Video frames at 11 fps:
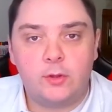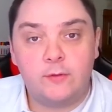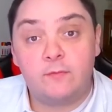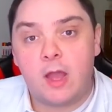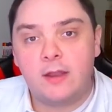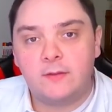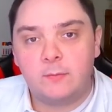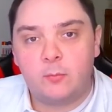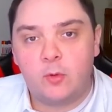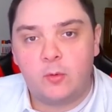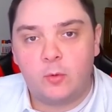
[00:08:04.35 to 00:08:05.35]
You've gotten to the
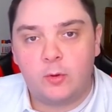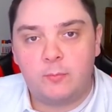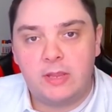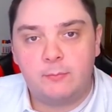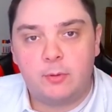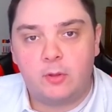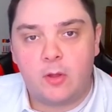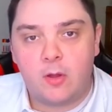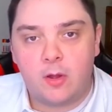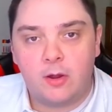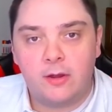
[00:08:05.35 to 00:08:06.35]
point where people
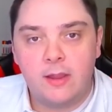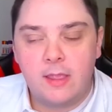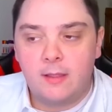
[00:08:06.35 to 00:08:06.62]
are